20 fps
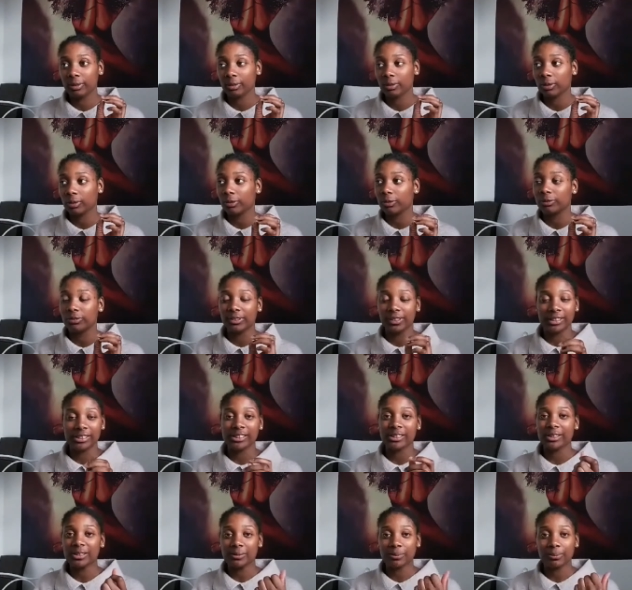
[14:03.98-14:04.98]
of
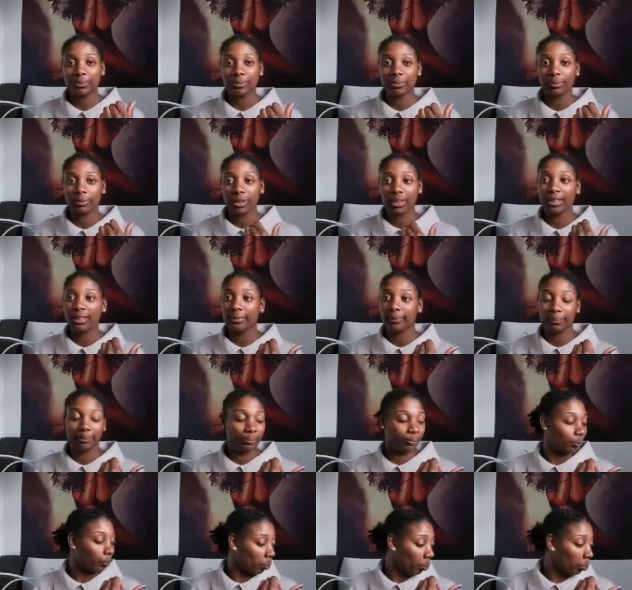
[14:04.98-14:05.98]
this
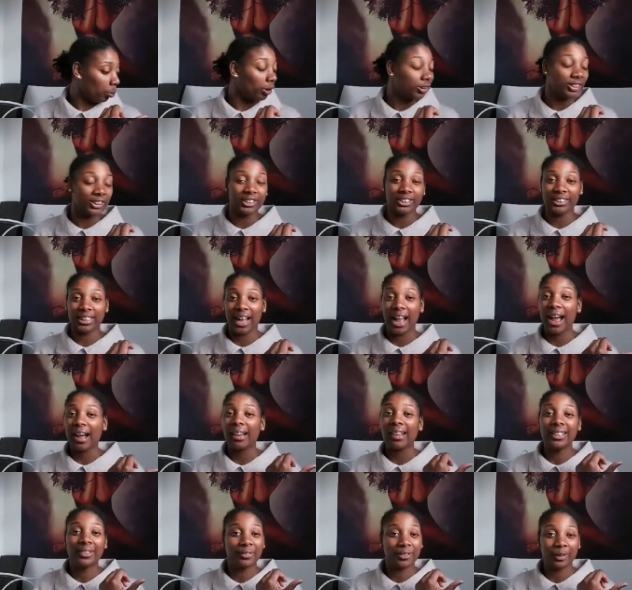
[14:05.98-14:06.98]
monster. I
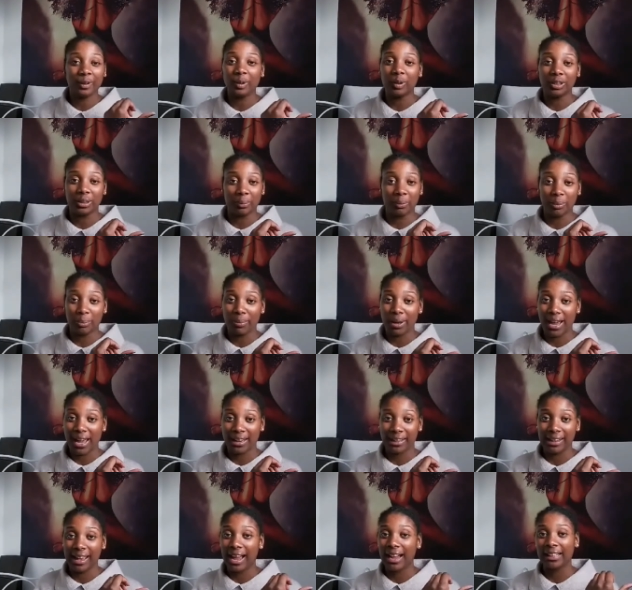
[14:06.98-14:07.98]
can't even call him a
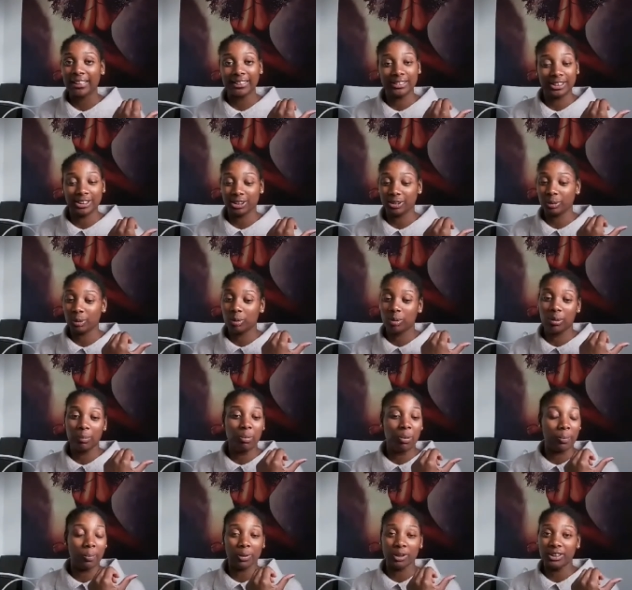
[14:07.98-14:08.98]
man. I can just call him
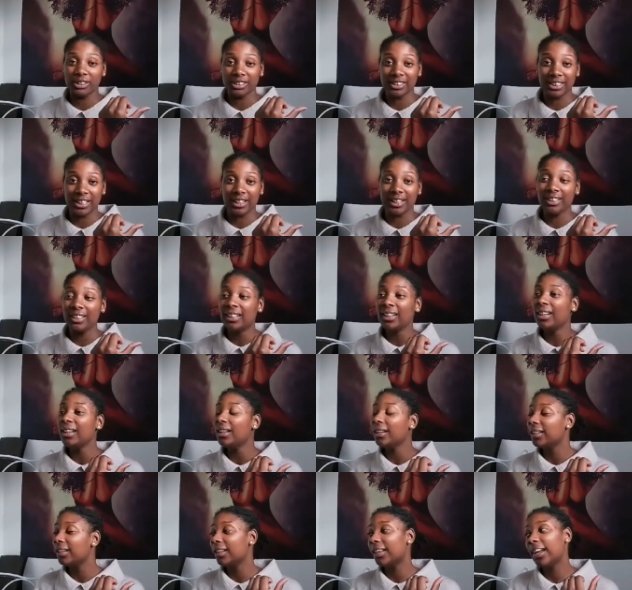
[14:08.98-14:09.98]
a monster.
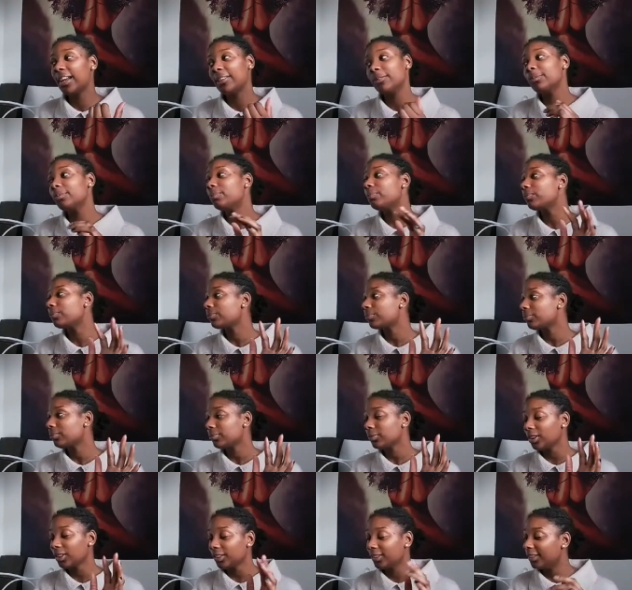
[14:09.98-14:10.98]
Like
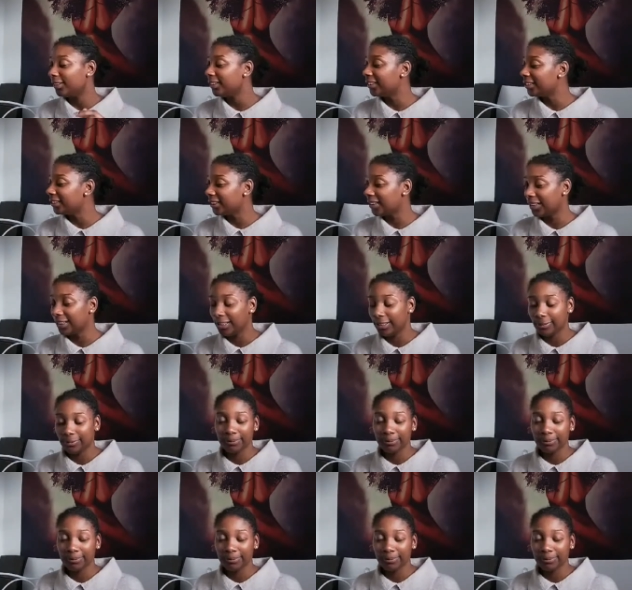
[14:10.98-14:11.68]
honestly.